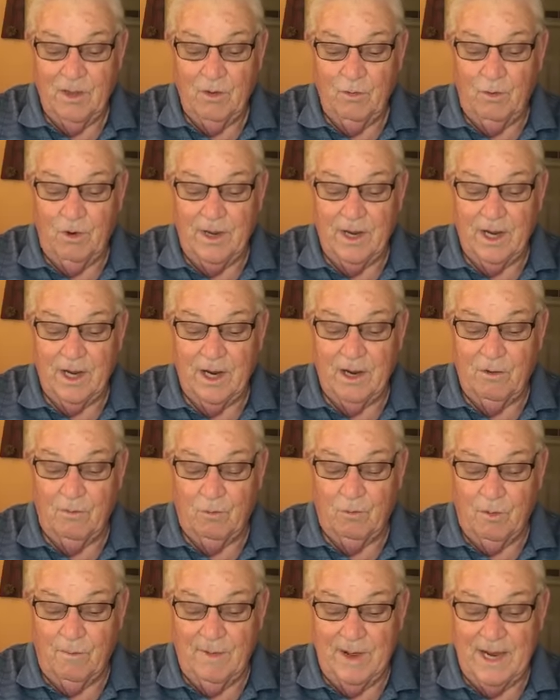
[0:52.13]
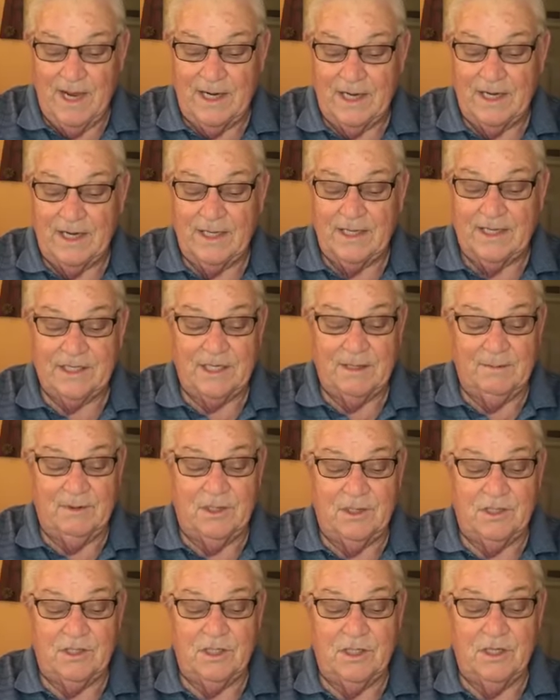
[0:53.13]
We were made in His
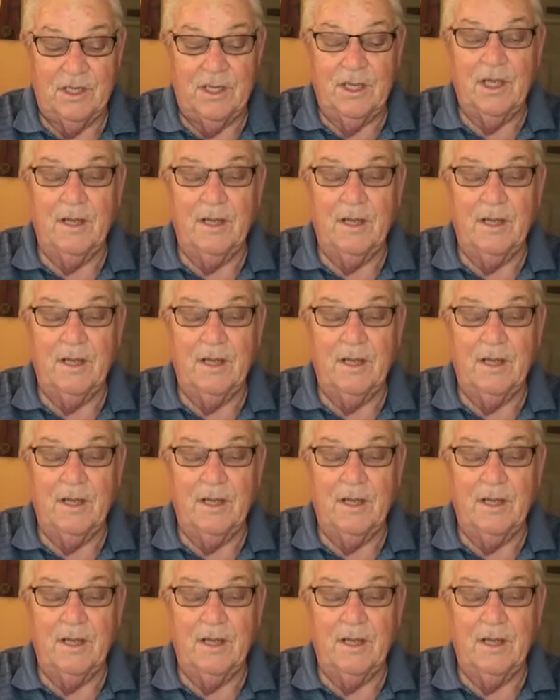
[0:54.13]
image,